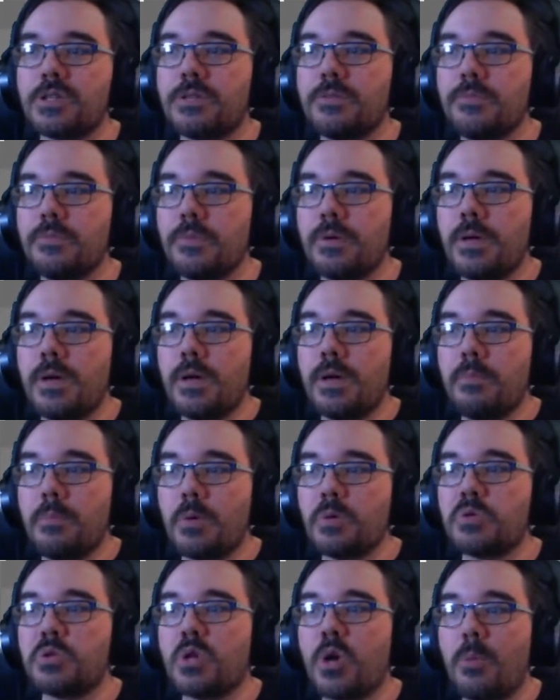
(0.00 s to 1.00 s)
and
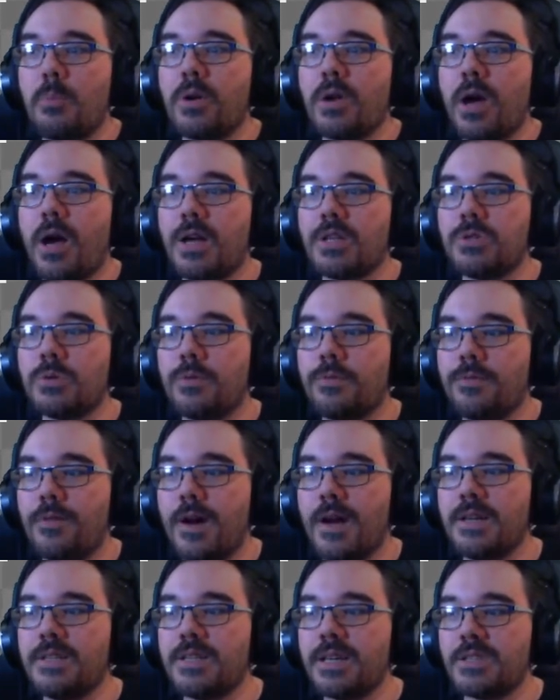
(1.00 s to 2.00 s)
most common heart you'll find.